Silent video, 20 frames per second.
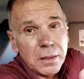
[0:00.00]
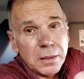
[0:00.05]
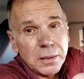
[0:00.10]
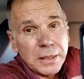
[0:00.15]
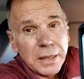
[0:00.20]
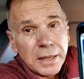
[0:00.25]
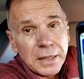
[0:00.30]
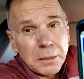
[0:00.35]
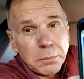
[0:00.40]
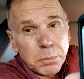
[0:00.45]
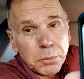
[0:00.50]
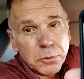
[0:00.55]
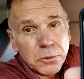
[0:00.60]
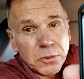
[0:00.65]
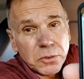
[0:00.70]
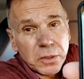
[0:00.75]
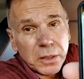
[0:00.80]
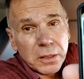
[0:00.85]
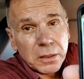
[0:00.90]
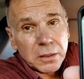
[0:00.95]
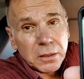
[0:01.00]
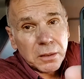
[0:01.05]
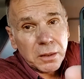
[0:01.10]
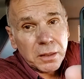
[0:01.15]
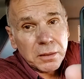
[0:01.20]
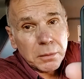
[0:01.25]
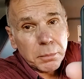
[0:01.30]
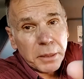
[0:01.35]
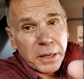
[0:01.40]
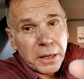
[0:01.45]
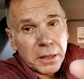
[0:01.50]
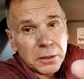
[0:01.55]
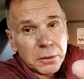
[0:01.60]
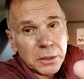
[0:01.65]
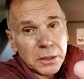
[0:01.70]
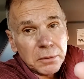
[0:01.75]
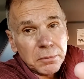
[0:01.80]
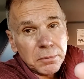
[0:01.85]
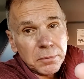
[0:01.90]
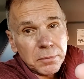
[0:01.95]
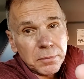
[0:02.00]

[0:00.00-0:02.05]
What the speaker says: 9% on the battery.